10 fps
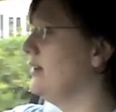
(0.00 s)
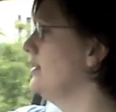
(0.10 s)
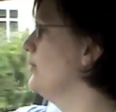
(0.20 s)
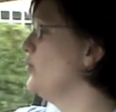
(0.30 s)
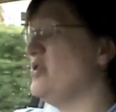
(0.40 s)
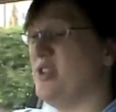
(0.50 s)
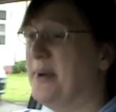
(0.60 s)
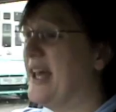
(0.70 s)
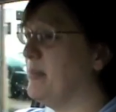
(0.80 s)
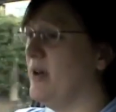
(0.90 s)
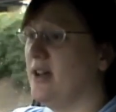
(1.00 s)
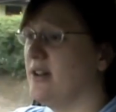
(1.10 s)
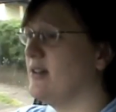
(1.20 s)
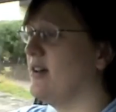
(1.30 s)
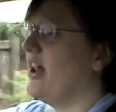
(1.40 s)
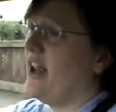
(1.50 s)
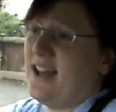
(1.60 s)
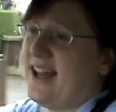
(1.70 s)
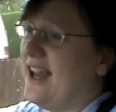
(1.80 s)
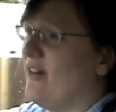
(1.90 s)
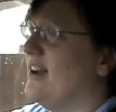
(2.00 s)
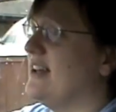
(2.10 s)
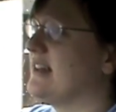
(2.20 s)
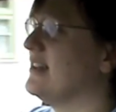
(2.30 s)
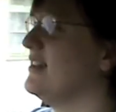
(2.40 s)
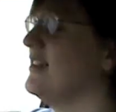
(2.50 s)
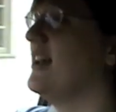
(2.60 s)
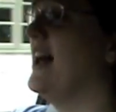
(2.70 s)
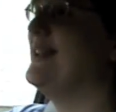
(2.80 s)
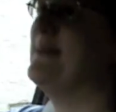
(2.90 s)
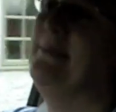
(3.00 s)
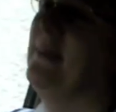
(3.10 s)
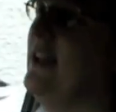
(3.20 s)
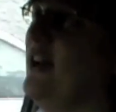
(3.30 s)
it was just a blackbird, and I could hear it. And it made my